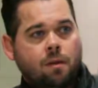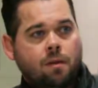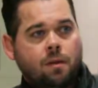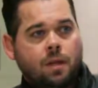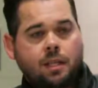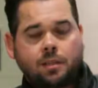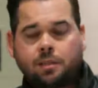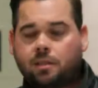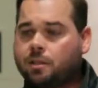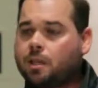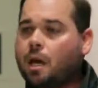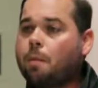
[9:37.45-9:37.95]

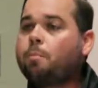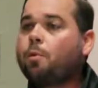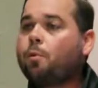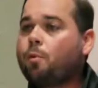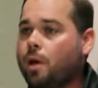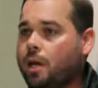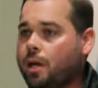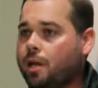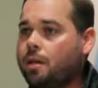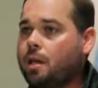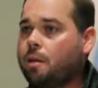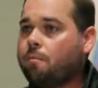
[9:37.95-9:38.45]
that
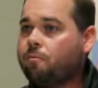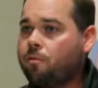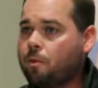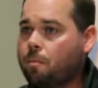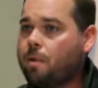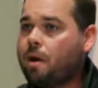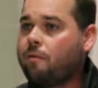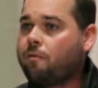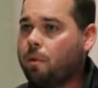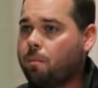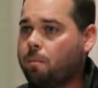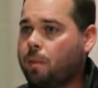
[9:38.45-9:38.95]
separated them
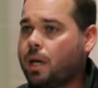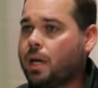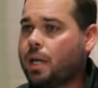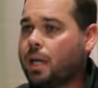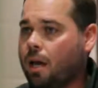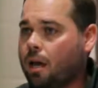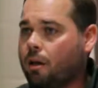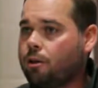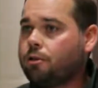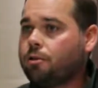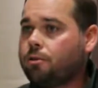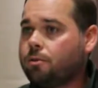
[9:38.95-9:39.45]
from
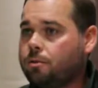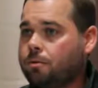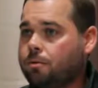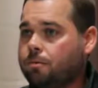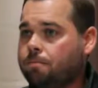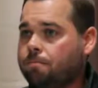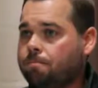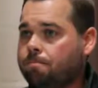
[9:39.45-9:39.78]
everybody else.